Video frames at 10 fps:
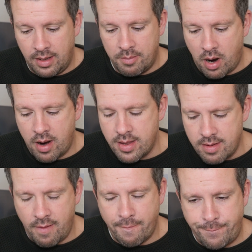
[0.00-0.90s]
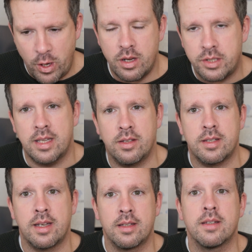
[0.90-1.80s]
My first
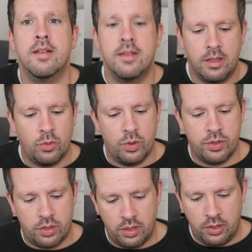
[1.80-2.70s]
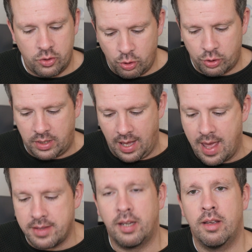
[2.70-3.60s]
instinct was just
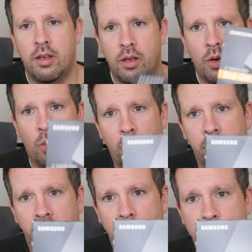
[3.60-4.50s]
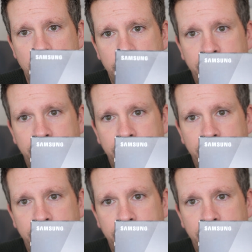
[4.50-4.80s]
get one of those.